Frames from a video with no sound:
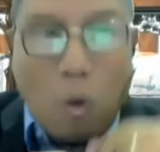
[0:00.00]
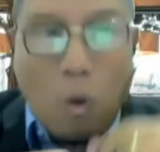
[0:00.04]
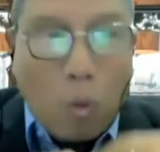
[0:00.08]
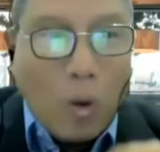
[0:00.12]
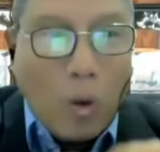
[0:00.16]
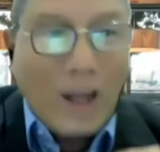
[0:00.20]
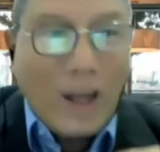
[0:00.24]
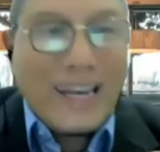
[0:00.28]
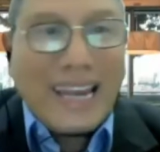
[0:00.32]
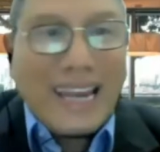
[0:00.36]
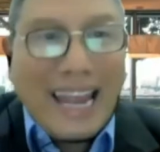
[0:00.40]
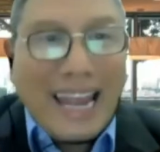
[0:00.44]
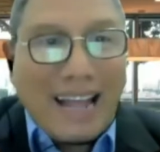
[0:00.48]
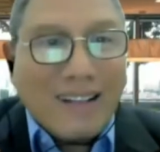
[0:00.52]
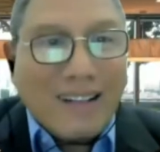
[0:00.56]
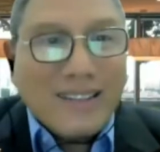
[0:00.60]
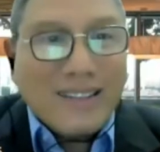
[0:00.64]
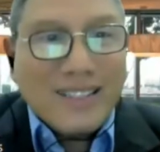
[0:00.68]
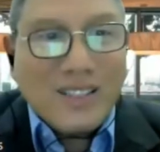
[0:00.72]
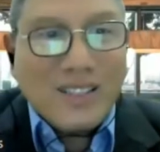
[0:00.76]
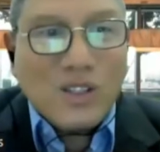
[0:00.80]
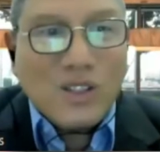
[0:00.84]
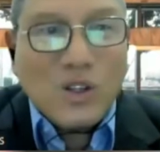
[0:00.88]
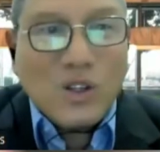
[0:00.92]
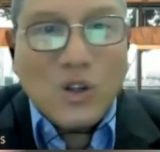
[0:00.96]
What
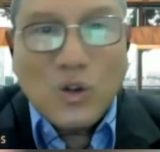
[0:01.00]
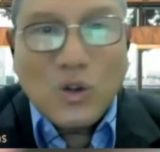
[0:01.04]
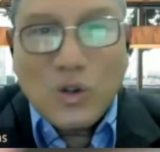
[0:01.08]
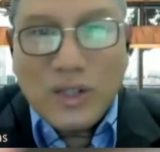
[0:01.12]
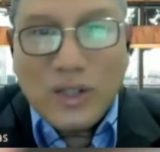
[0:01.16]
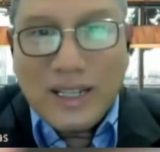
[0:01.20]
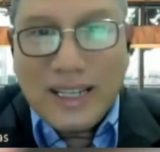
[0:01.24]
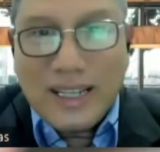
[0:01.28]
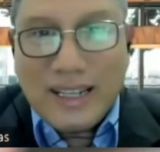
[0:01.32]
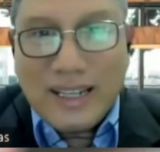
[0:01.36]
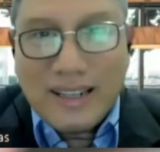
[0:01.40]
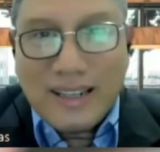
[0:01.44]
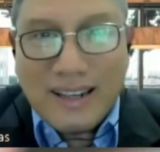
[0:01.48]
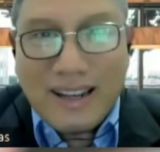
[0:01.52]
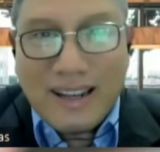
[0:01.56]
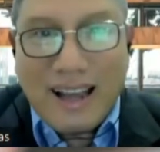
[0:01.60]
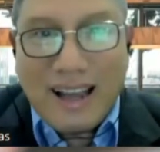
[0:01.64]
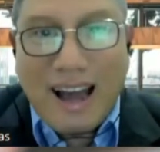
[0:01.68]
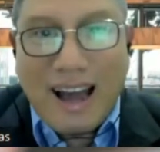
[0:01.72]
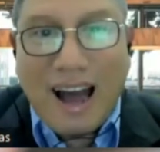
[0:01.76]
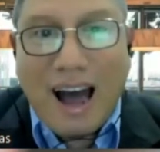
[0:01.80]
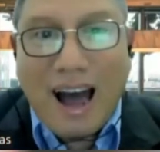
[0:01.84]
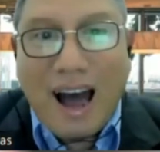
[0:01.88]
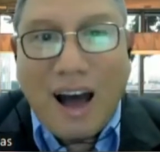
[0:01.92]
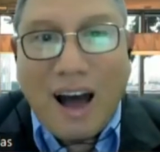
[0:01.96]
else do you need?
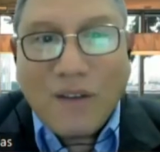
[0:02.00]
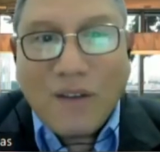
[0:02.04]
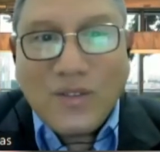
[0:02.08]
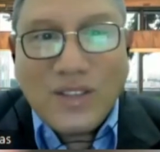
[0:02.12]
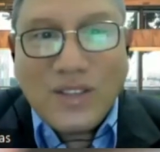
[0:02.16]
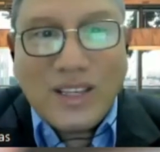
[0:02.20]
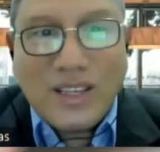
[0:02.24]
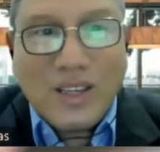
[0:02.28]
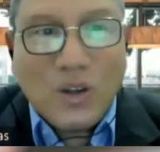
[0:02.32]
After